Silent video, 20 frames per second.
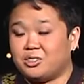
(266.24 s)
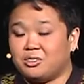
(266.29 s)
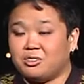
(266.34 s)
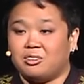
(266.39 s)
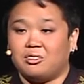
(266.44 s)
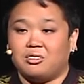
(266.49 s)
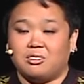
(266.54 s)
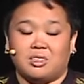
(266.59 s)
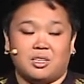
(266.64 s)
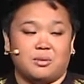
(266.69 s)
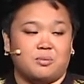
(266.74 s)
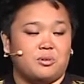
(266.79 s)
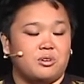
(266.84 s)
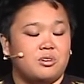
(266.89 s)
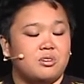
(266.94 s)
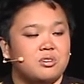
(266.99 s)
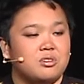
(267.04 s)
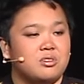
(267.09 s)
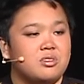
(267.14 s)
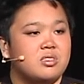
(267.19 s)
do the
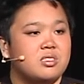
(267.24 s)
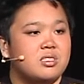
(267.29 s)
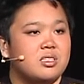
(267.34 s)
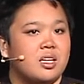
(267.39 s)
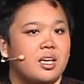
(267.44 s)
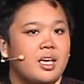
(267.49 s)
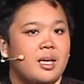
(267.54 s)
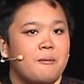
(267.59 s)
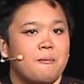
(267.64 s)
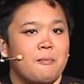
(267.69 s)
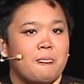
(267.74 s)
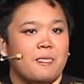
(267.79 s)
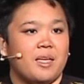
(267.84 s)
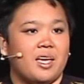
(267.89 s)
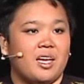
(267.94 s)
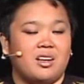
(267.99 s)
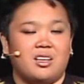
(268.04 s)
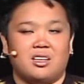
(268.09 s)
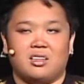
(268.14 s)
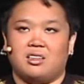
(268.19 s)
produce,
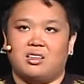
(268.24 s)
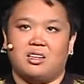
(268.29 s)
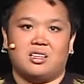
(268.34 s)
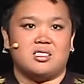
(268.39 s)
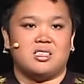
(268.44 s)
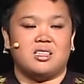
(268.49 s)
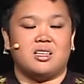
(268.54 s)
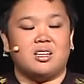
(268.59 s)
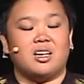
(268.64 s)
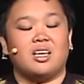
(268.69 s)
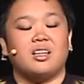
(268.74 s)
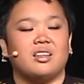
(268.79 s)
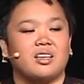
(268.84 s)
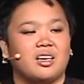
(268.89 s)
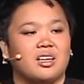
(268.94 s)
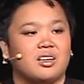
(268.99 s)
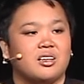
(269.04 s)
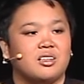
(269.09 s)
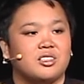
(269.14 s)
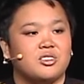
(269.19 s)
and it does
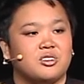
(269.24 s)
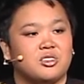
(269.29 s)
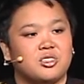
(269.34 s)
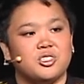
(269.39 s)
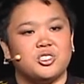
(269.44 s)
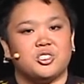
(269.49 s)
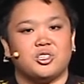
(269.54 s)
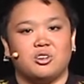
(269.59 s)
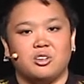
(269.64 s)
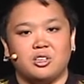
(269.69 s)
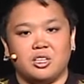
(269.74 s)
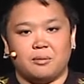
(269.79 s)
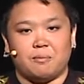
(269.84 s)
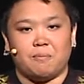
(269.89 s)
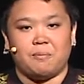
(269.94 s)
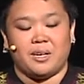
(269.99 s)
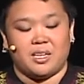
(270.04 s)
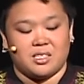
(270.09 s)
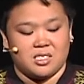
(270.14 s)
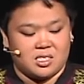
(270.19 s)
nothing to control the
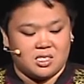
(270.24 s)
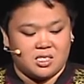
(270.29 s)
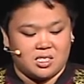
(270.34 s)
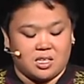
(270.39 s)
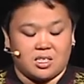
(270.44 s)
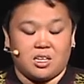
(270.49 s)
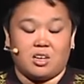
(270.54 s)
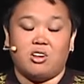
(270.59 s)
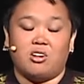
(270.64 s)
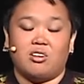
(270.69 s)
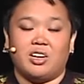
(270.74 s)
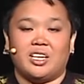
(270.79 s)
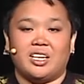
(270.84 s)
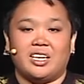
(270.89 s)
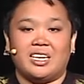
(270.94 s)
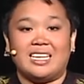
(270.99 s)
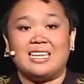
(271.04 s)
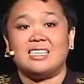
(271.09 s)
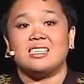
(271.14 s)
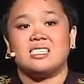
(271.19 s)
pests that are already
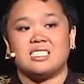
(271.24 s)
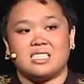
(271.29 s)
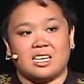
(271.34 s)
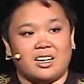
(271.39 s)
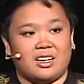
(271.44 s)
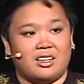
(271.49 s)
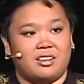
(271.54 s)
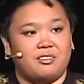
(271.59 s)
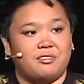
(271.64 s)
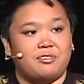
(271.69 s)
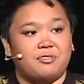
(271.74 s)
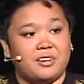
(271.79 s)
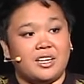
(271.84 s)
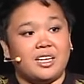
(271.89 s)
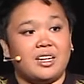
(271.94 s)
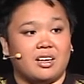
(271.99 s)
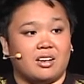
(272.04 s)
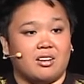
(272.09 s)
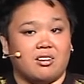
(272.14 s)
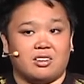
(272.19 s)
inside
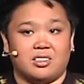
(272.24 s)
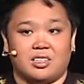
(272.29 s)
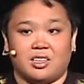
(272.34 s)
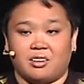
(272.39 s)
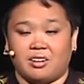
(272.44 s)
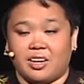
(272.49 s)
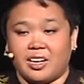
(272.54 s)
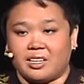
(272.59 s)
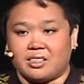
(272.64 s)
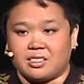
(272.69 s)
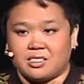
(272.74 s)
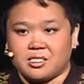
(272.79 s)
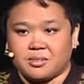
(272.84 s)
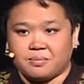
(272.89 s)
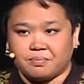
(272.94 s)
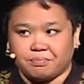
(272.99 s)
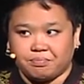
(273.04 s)
feeding on the grains.